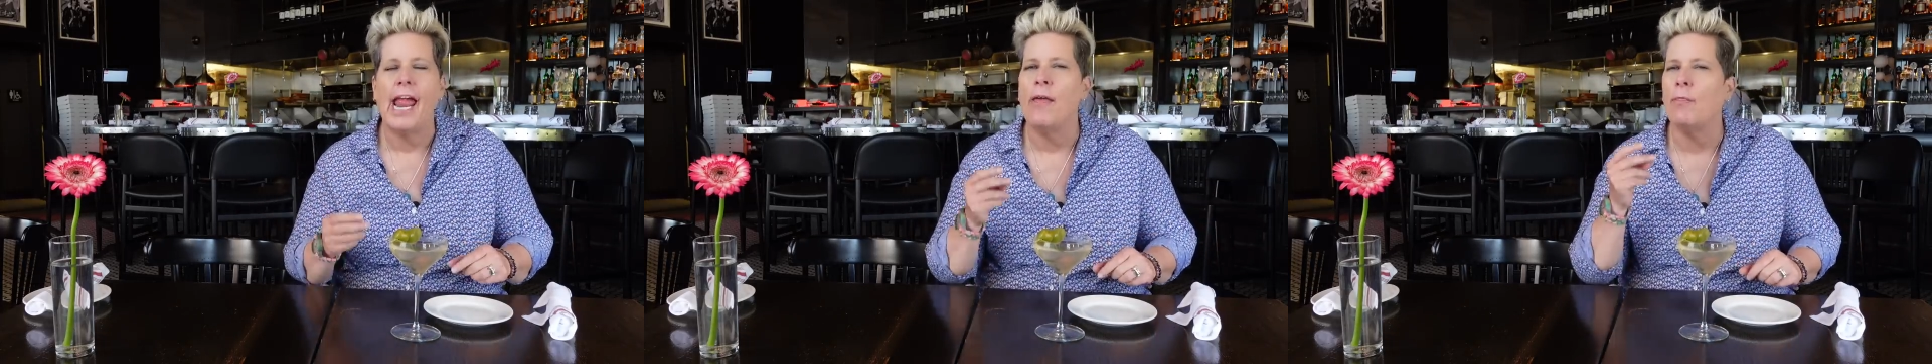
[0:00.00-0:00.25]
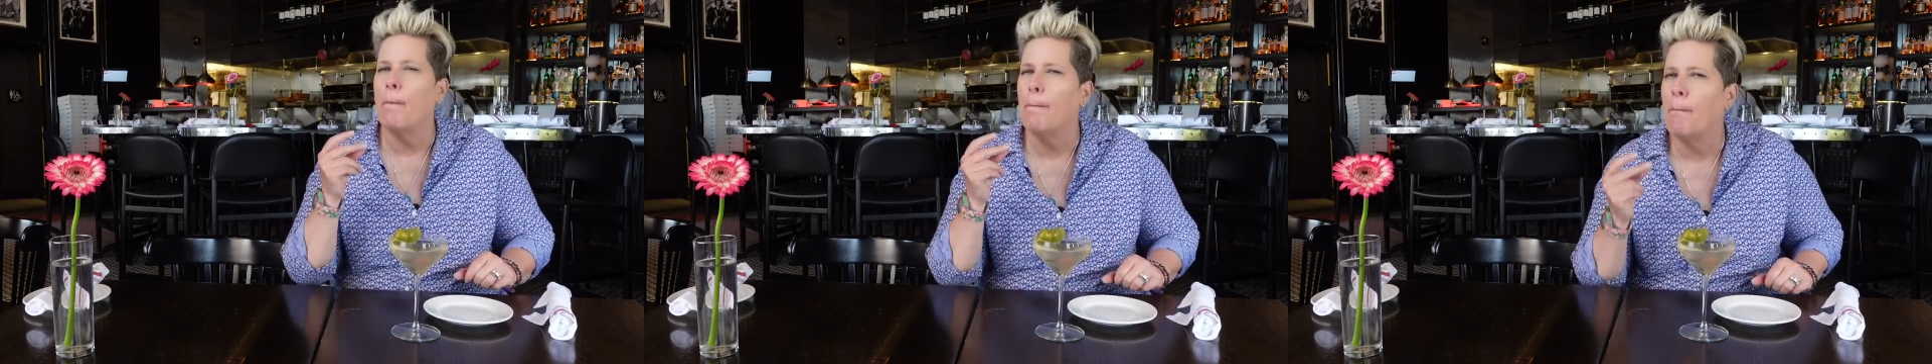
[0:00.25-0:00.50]

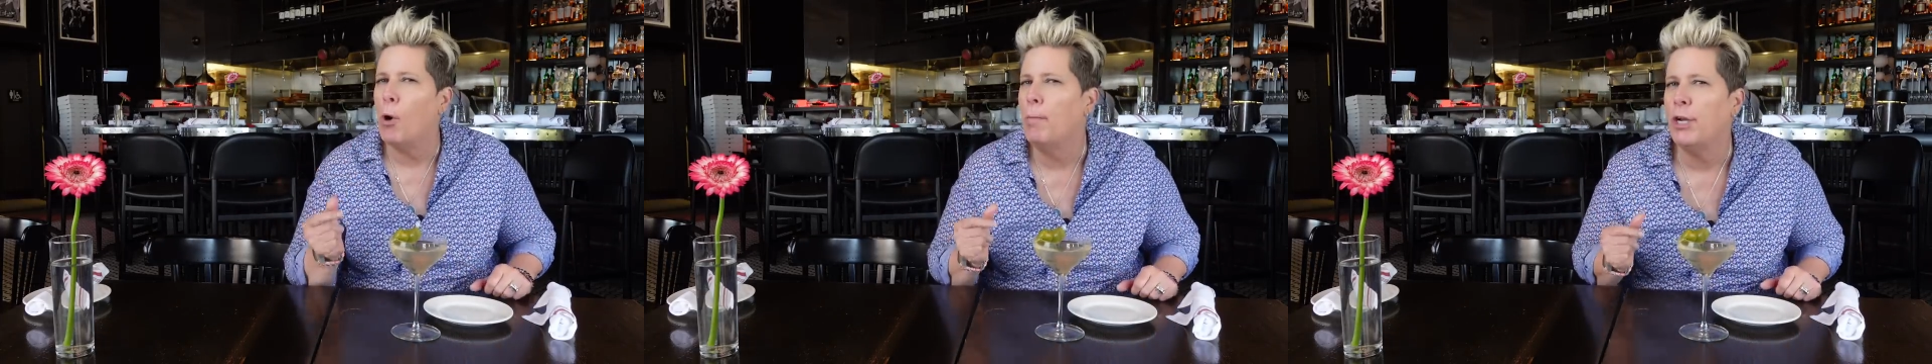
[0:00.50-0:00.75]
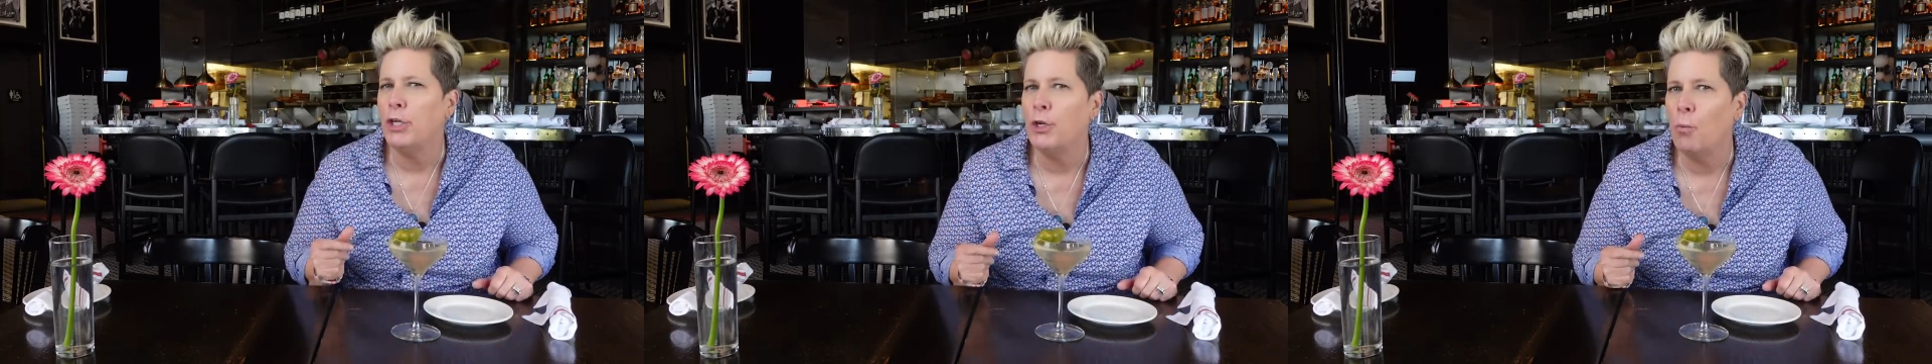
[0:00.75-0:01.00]
And the
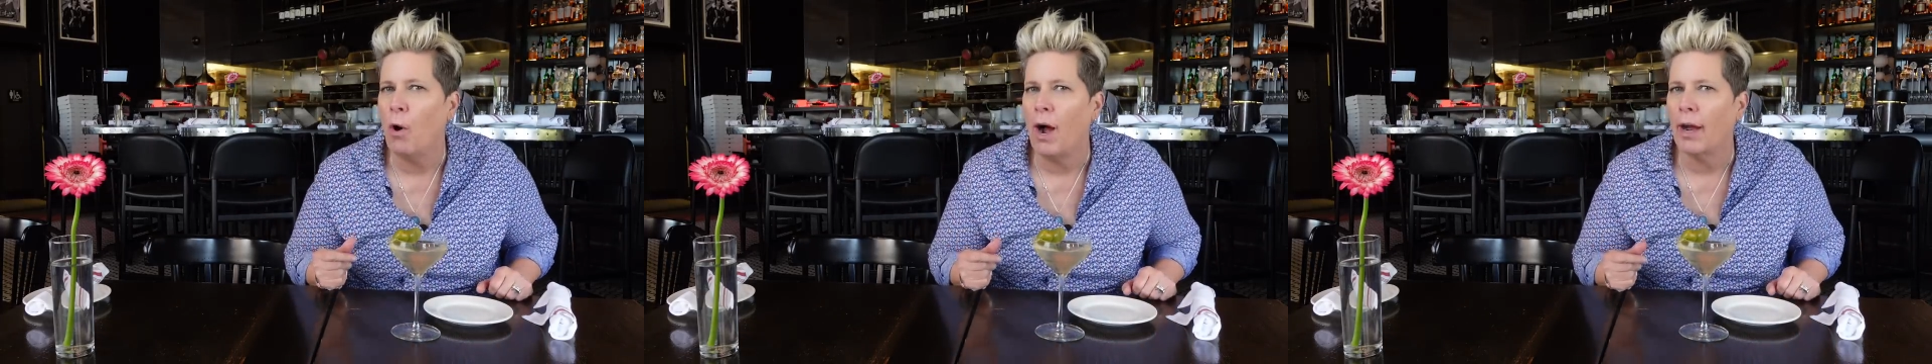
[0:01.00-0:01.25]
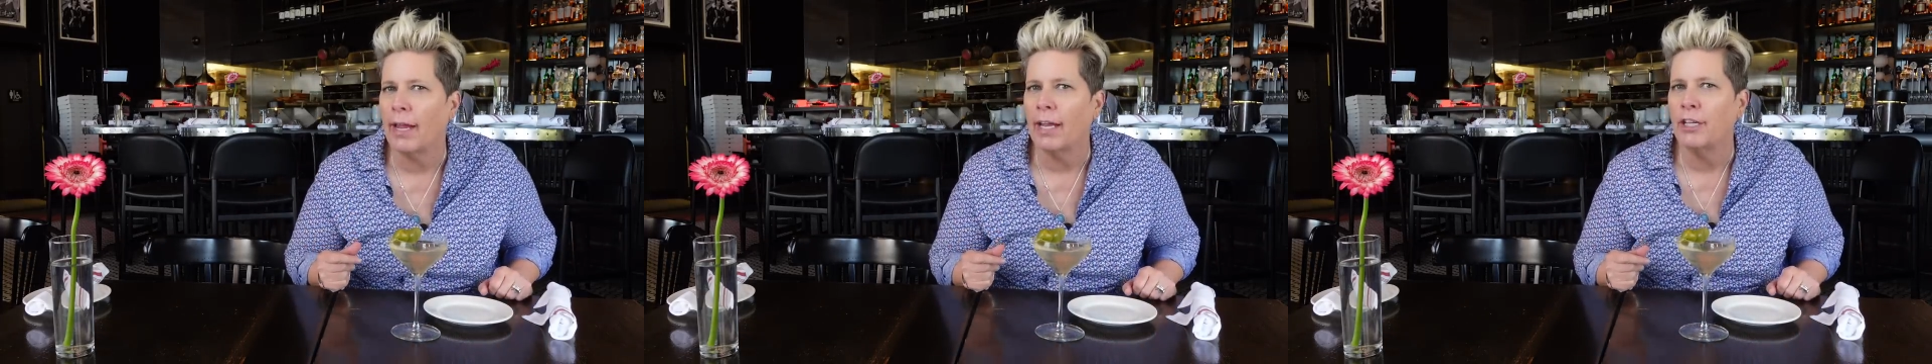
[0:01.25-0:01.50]
moment you
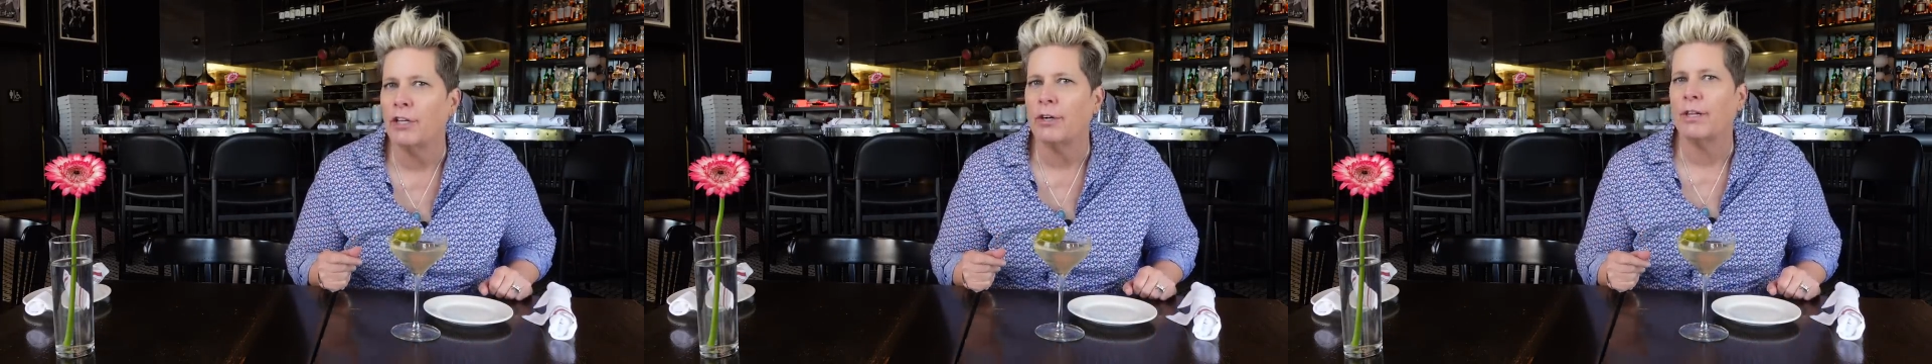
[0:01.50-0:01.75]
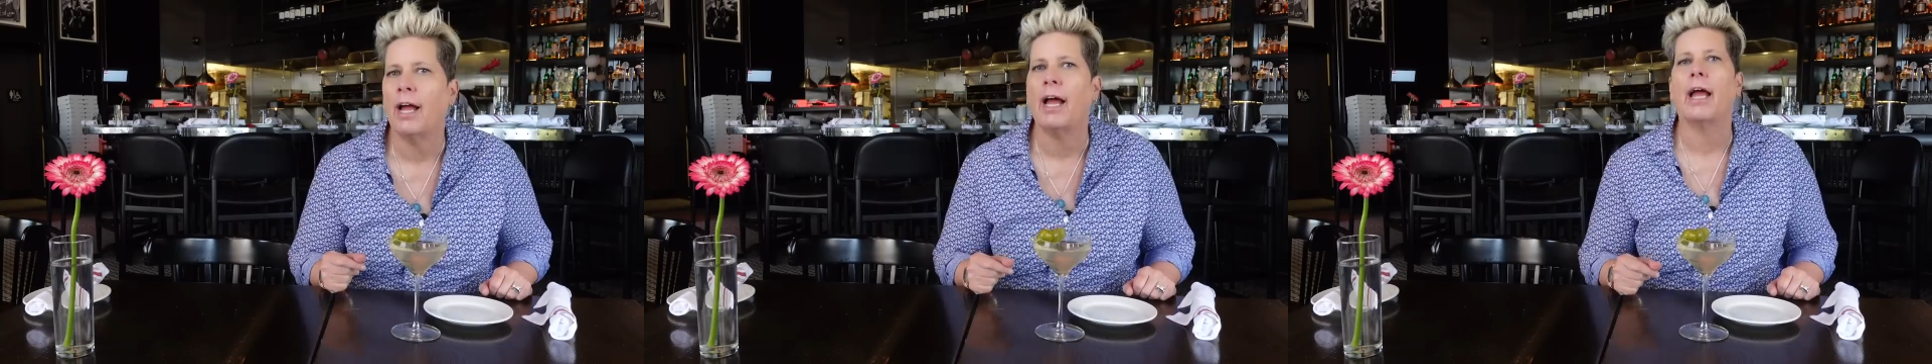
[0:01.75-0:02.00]
walk in,
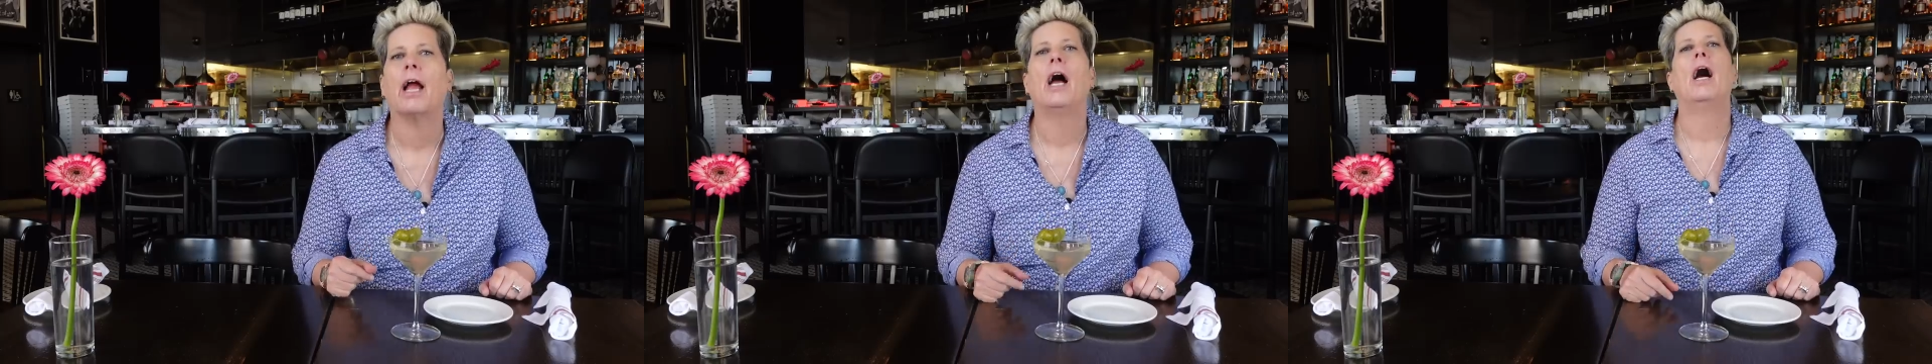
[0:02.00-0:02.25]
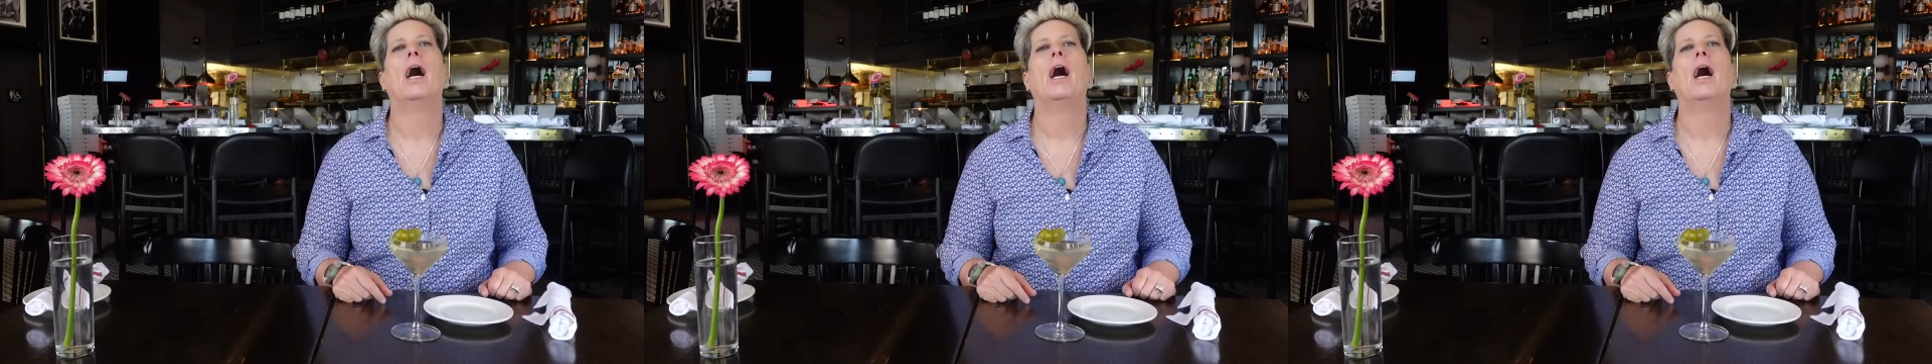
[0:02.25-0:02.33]
you're like,